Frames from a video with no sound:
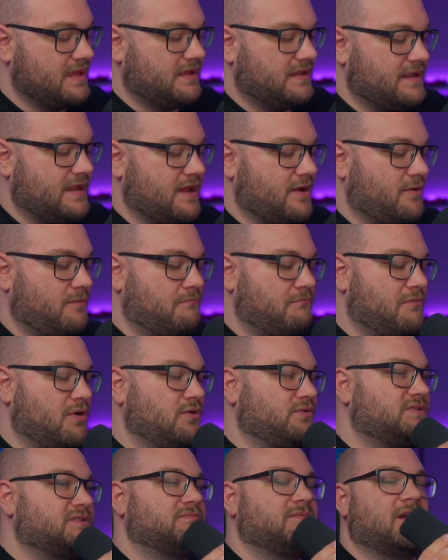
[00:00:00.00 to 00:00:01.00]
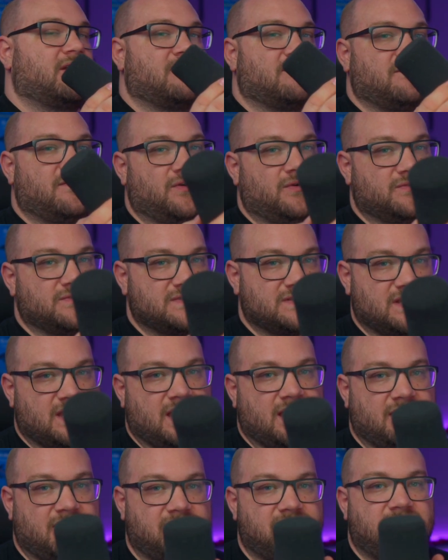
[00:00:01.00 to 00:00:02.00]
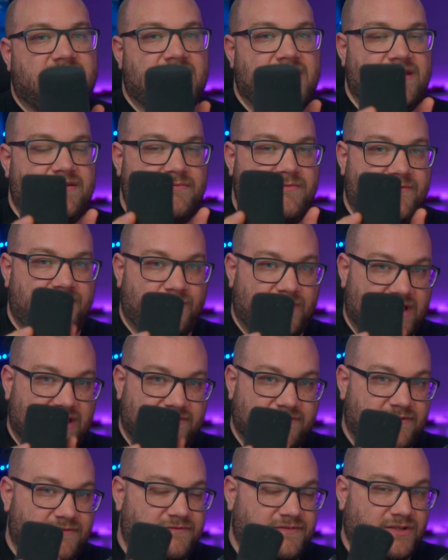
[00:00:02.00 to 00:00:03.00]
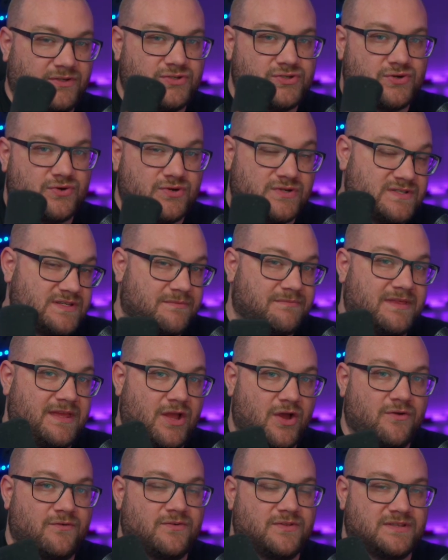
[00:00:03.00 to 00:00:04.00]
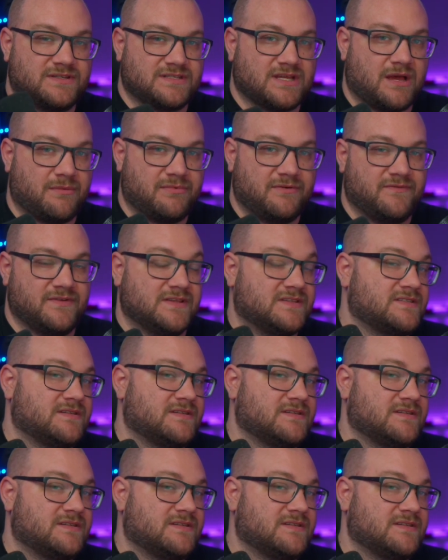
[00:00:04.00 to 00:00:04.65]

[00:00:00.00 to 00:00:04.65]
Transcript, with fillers: Now, most microphones have a kind of a filter or something over the top of it.